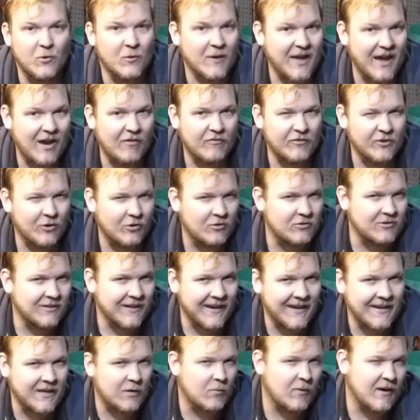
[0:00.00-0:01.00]

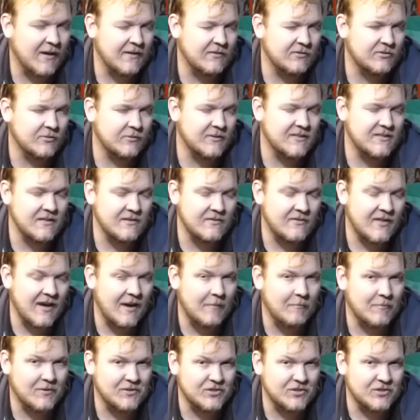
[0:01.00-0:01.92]
galvanizing anyway. So is it that